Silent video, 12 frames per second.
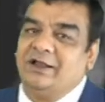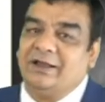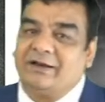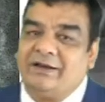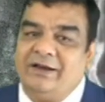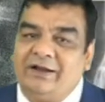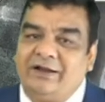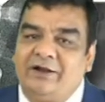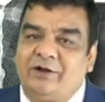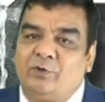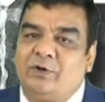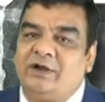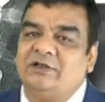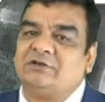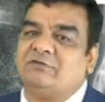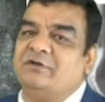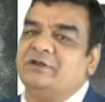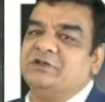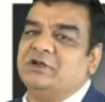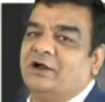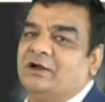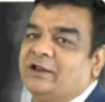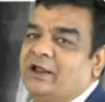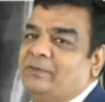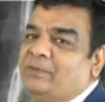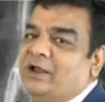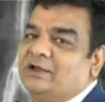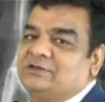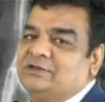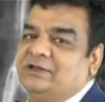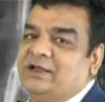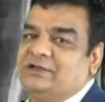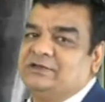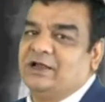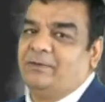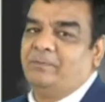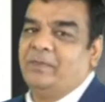related to dysphagia can be asked in the exam.